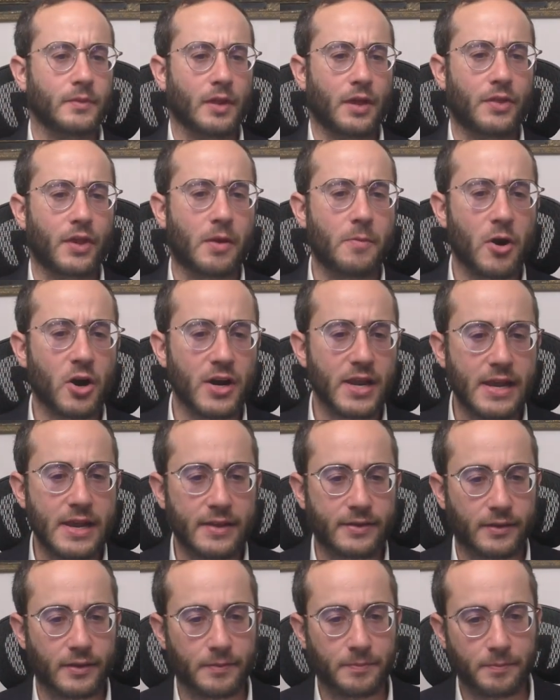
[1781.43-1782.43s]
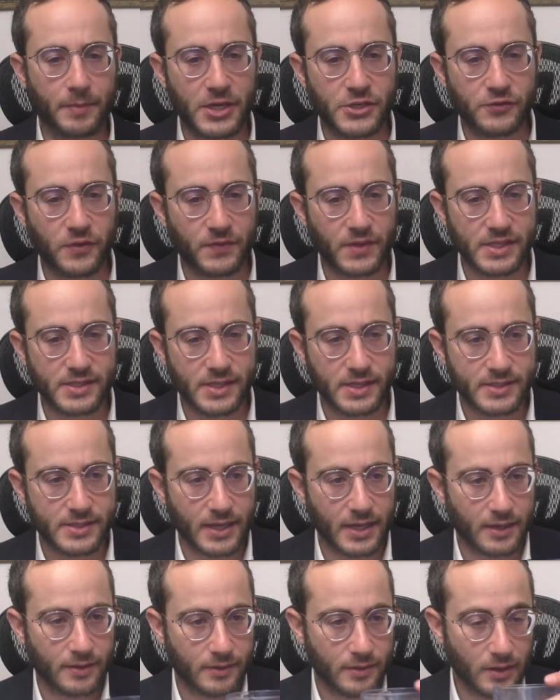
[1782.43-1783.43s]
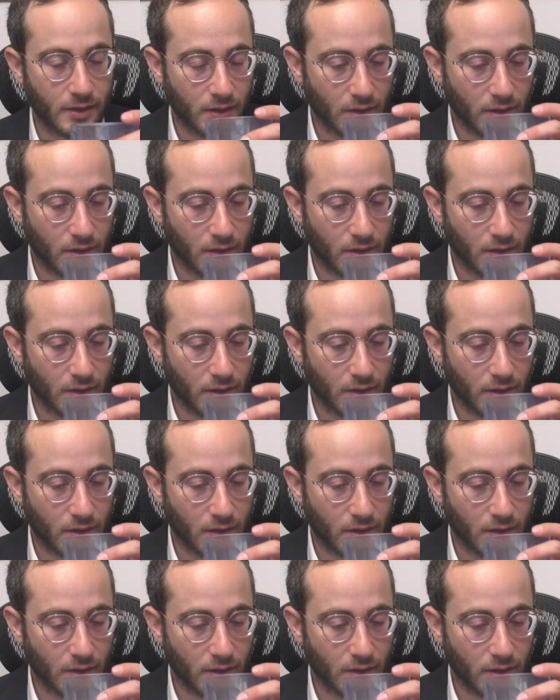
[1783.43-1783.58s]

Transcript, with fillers: The Gemara in Gittin, page 56a,